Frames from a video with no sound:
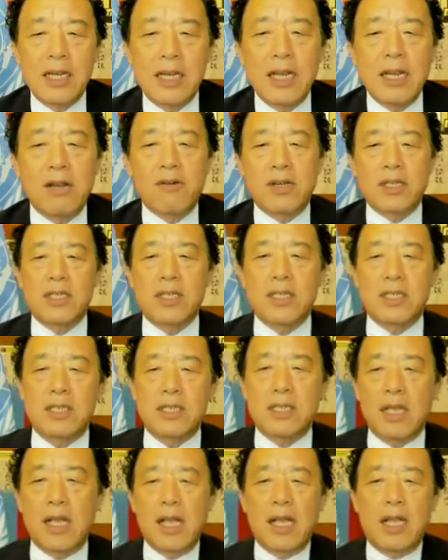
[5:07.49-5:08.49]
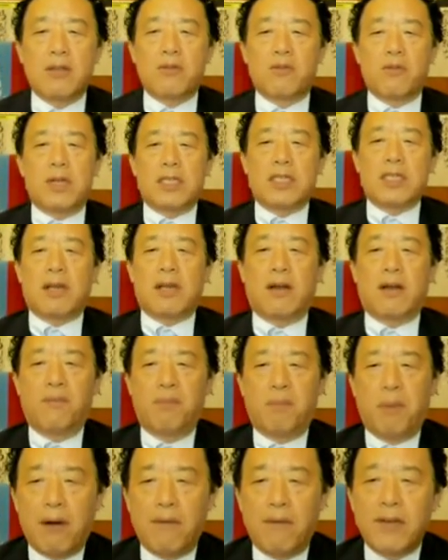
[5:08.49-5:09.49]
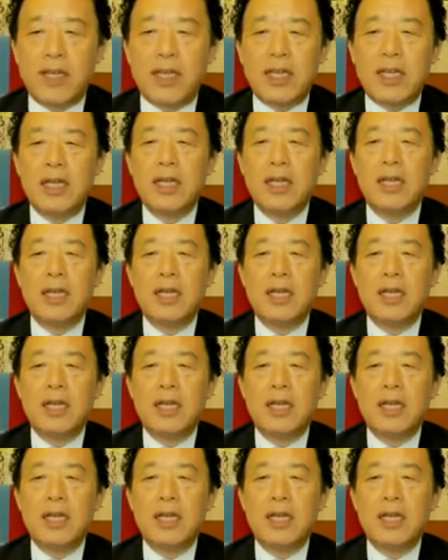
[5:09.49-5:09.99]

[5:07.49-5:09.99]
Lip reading: increases the risk of poverty